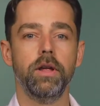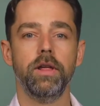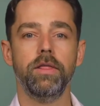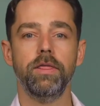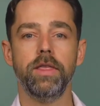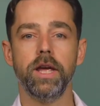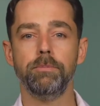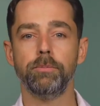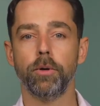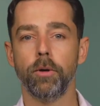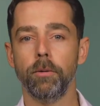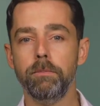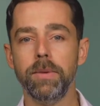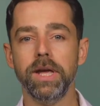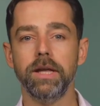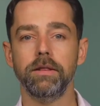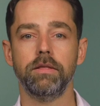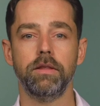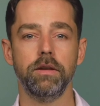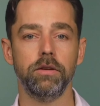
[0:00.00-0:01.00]
they
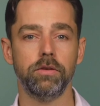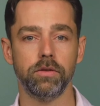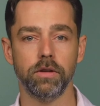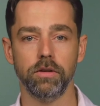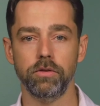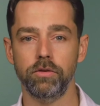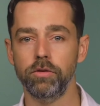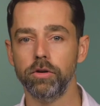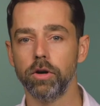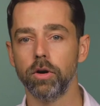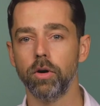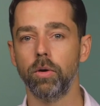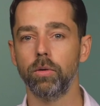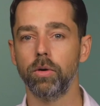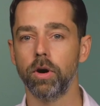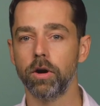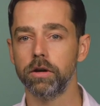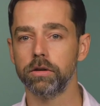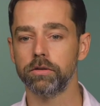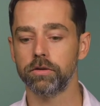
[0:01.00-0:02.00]
permit this zero
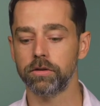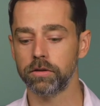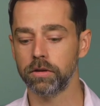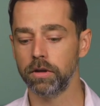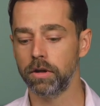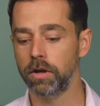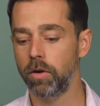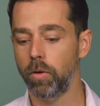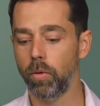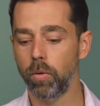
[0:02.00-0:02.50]
hertz